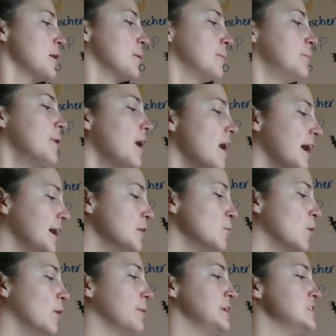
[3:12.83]
But
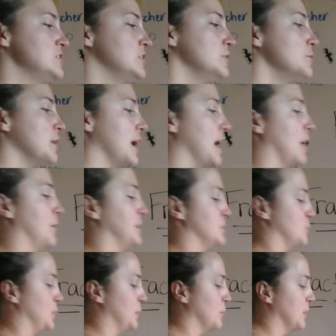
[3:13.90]
what we do now is
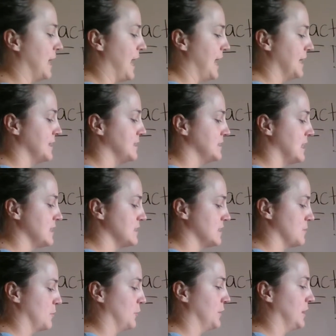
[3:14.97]
we would add a
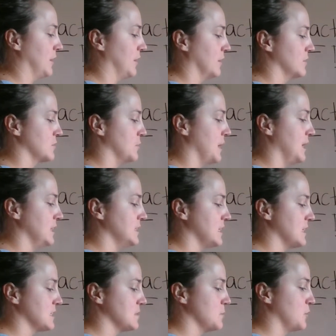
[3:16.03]
decimal here. So we add a
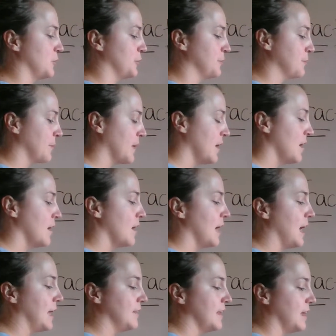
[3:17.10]
decimal
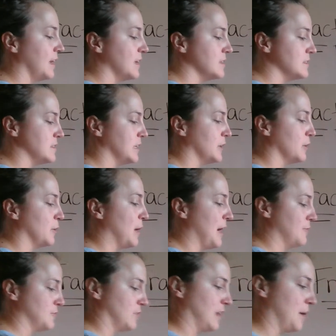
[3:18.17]
and then a 0
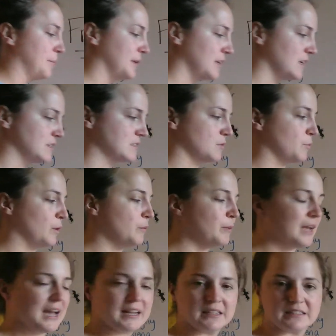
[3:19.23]
after that, because when we
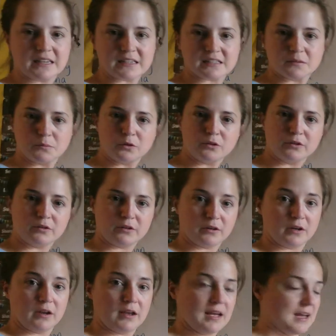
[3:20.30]
add a decimal
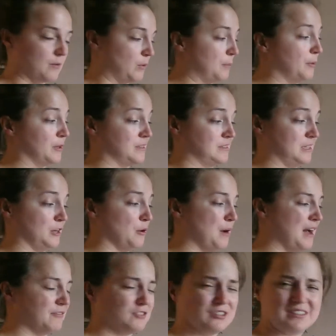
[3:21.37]
and we put a 0
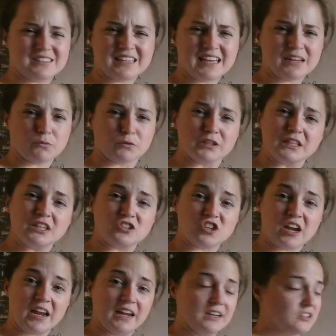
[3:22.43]
after, does that really
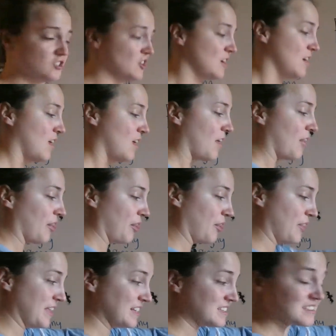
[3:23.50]
change
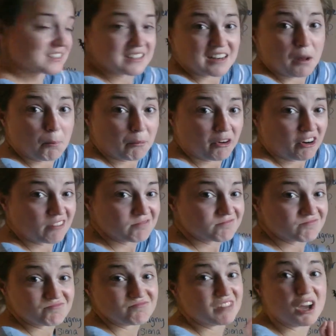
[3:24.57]
this number?
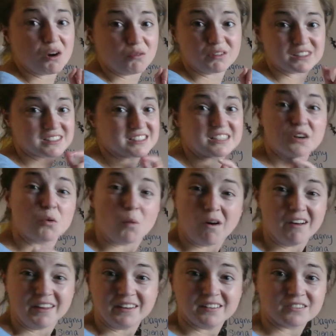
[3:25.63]
No, it's still
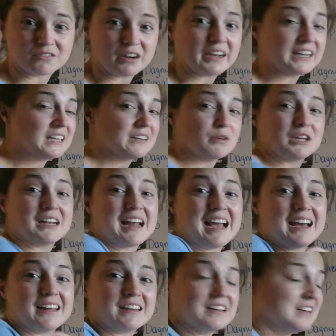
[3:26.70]
1, right? We could
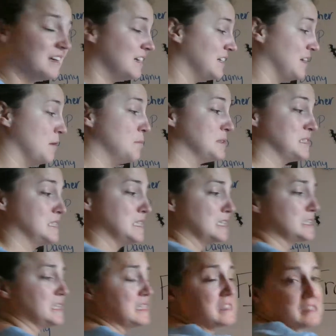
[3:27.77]
add a
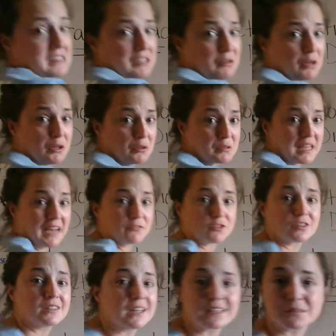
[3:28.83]
bazillion zeros after
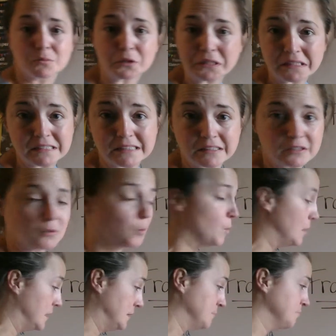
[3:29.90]
the decimal and it's still a
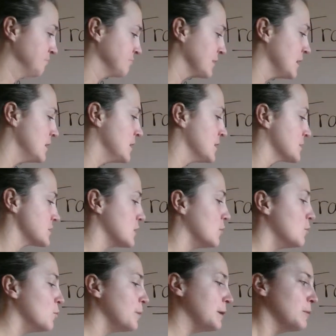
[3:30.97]
1.
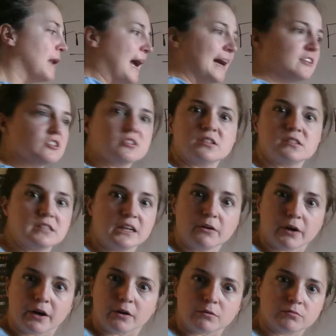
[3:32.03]
So we would add just a
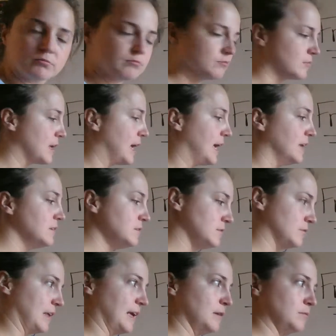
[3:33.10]
0, and
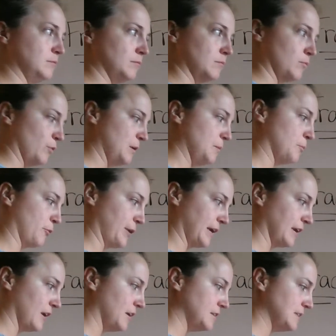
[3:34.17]
then we bring it
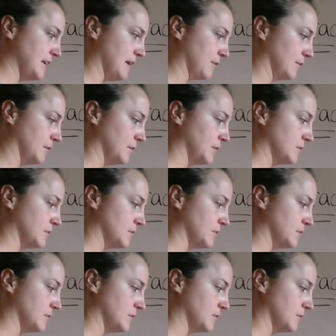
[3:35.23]
on down.